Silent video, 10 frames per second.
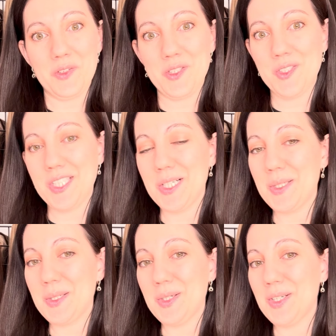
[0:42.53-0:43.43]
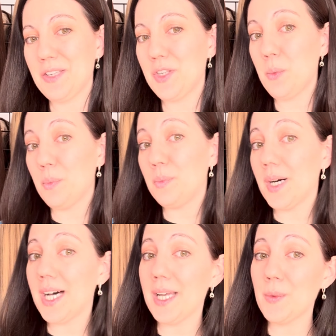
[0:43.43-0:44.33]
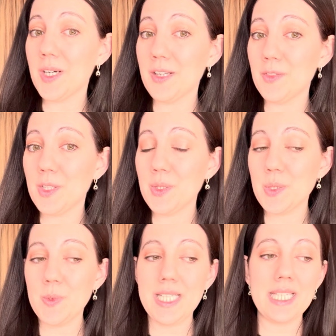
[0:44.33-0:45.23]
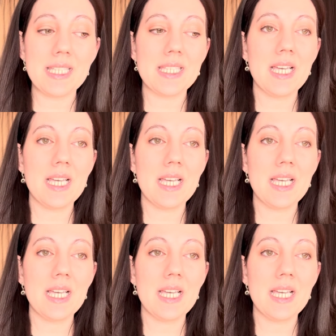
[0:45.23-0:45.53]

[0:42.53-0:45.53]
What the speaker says: So if you buy one of those wigs,